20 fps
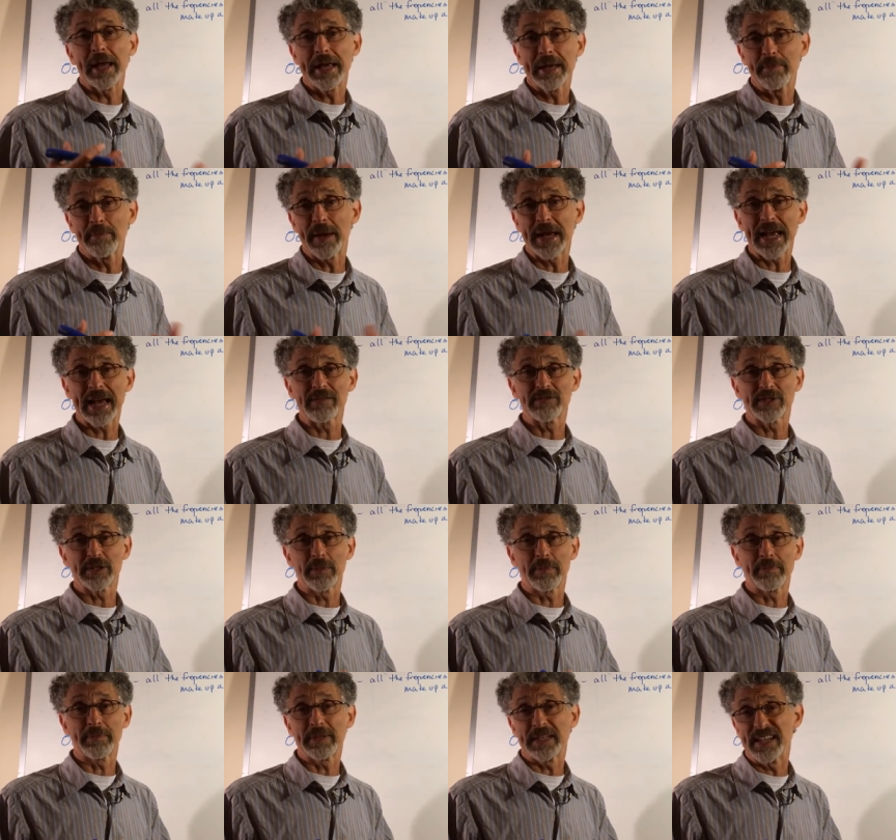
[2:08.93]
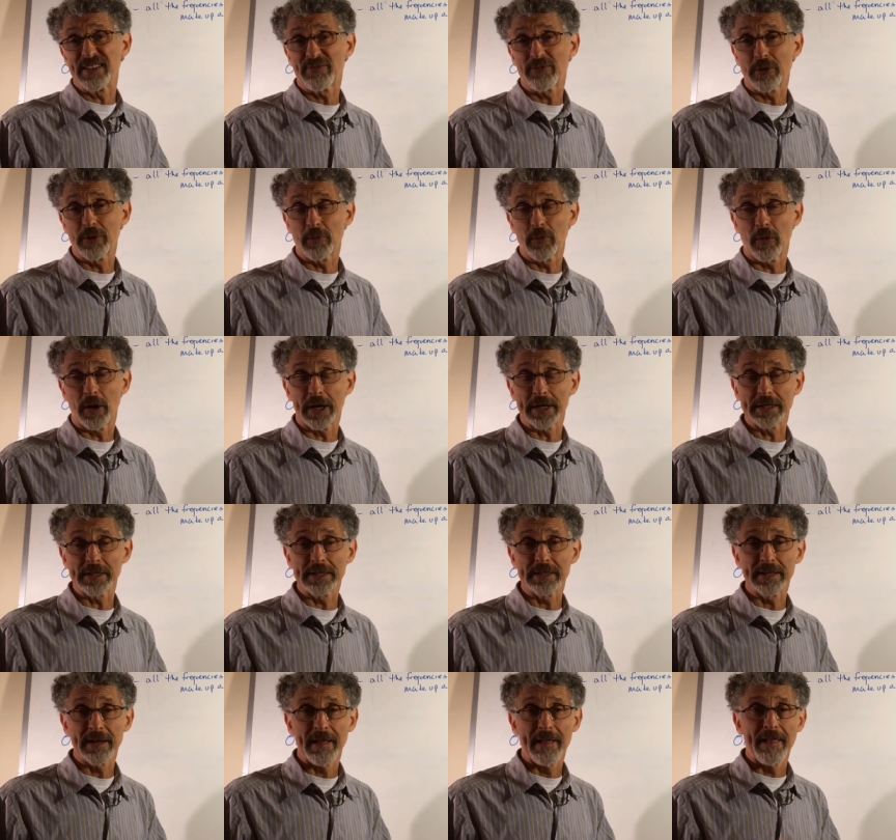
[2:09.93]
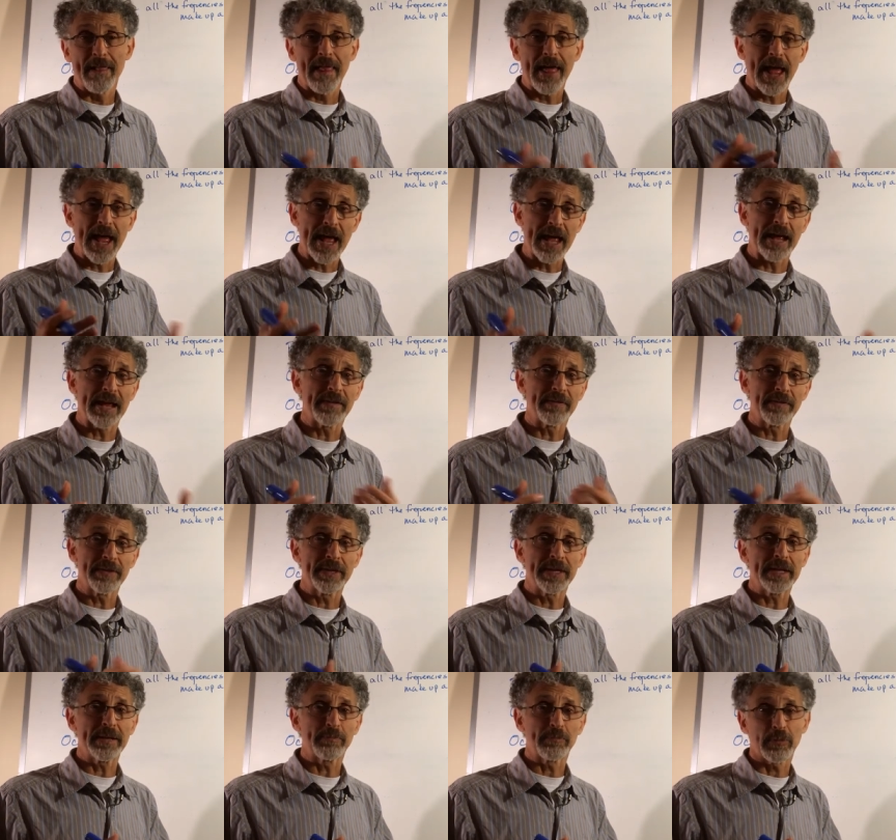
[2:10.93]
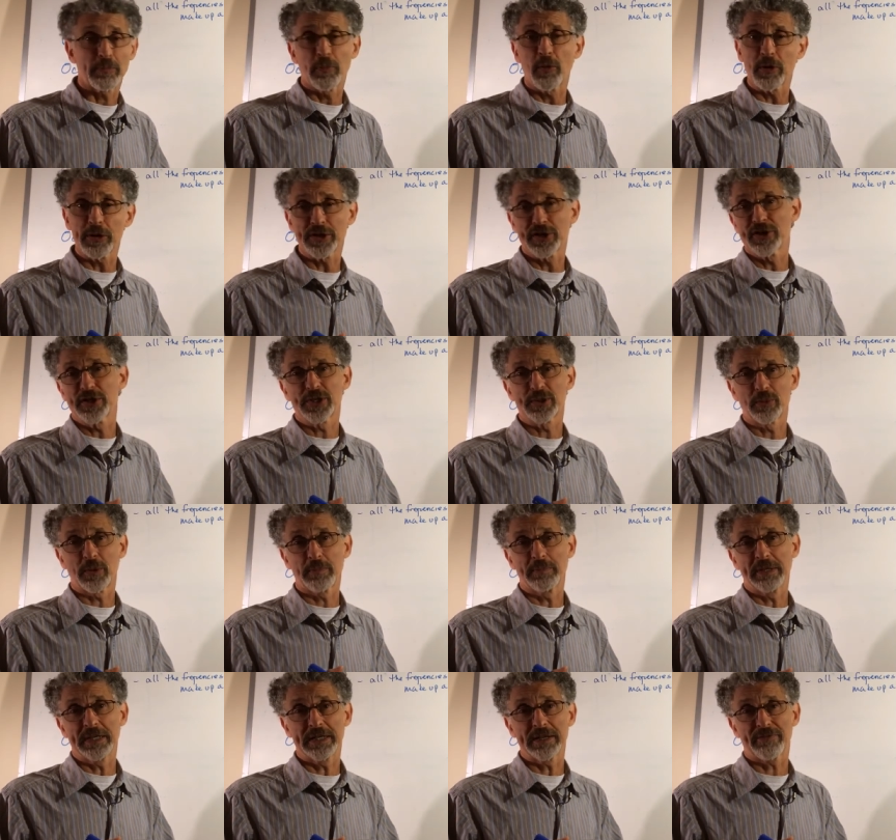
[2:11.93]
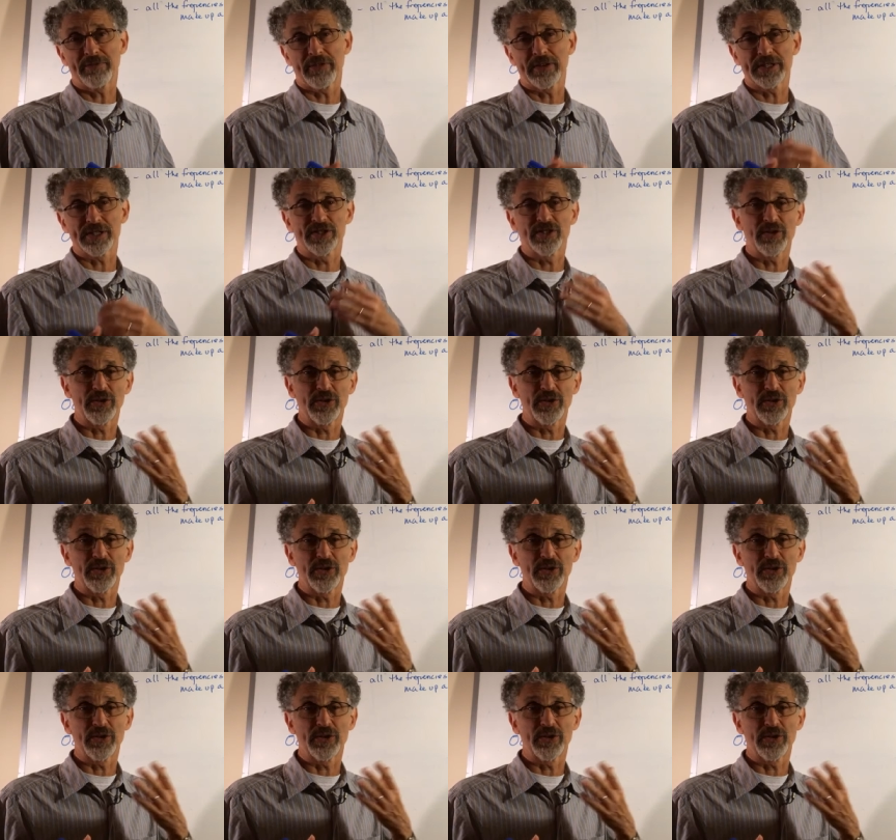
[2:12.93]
It may have some different ones, and the proportions will be different.